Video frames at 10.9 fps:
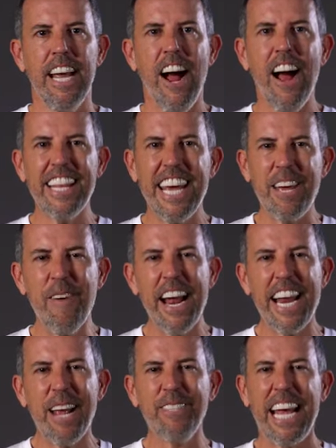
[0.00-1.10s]
Hi there, my
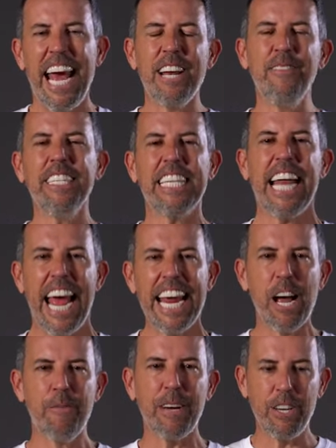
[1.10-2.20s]
name's Adam and
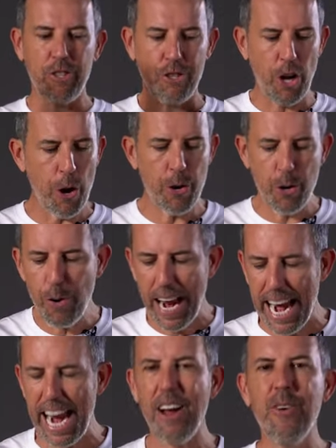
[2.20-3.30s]
today I'm going to show you
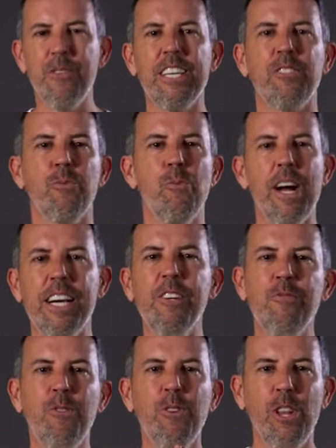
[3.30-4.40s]
how this
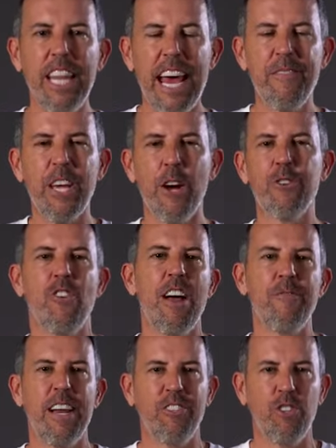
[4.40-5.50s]
wonderful Laveo dry
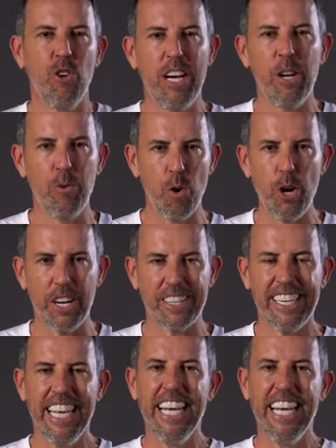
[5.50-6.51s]
flush toilet works.